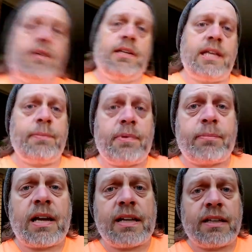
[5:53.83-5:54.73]
keep in
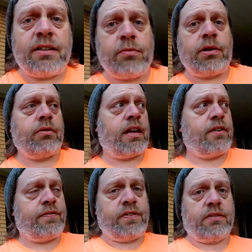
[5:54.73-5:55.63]
mind, we already
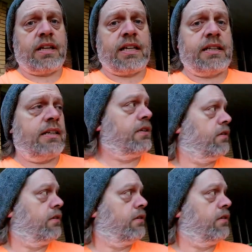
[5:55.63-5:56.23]
have filled line